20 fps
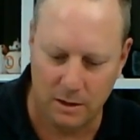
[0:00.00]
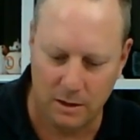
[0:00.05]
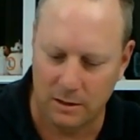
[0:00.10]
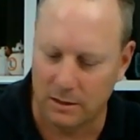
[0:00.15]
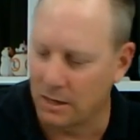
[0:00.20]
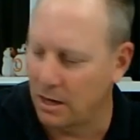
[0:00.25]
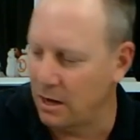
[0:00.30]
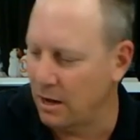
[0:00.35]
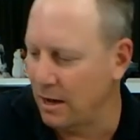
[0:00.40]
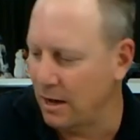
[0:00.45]

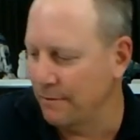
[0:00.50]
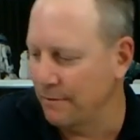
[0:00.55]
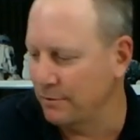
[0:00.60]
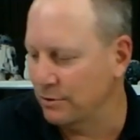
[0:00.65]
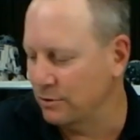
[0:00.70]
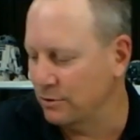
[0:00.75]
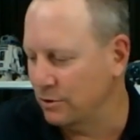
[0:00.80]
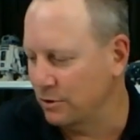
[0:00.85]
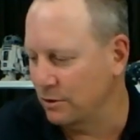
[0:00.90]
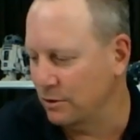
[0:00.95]
So I
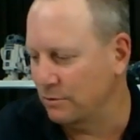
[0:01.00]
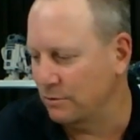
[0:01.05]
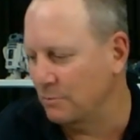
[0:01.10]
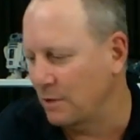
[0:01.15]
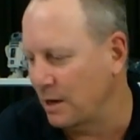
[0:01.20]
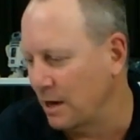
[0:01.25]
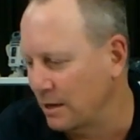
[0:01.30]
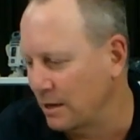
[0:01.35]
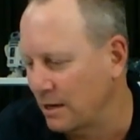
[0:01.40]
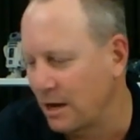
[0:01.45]
haven't sort of, you
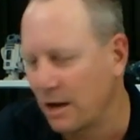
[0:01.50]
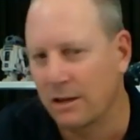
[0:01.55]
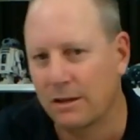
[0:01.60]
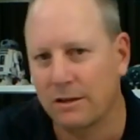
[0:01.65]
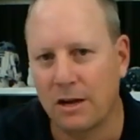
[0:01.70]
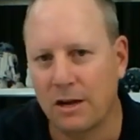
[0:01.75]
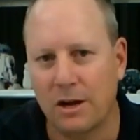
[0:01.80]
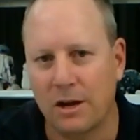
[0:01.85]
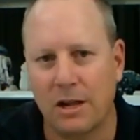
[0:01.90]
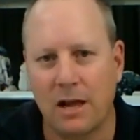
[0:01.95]
know,
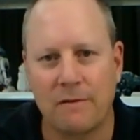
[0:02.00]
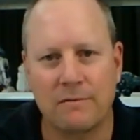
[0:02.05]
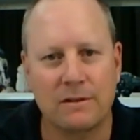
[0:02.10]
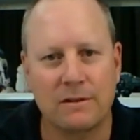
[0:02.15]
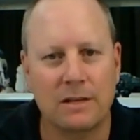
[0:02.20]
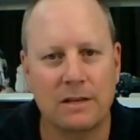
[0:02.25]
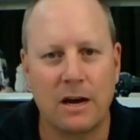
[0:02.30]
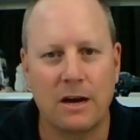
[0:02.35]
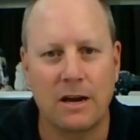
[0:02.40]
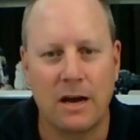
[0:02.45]
don't love
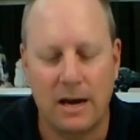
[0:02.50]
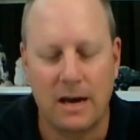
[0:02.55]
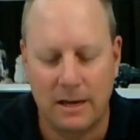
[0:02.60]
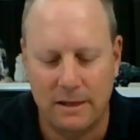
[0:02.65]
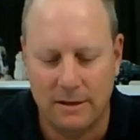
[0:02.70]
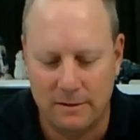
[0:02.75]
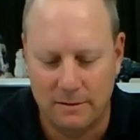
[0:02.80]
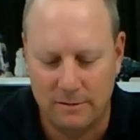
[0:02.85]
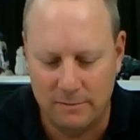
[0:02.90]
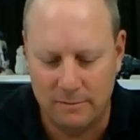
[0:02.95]
it, don't hate
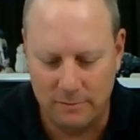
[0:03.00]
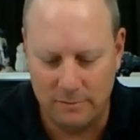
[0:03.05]
it.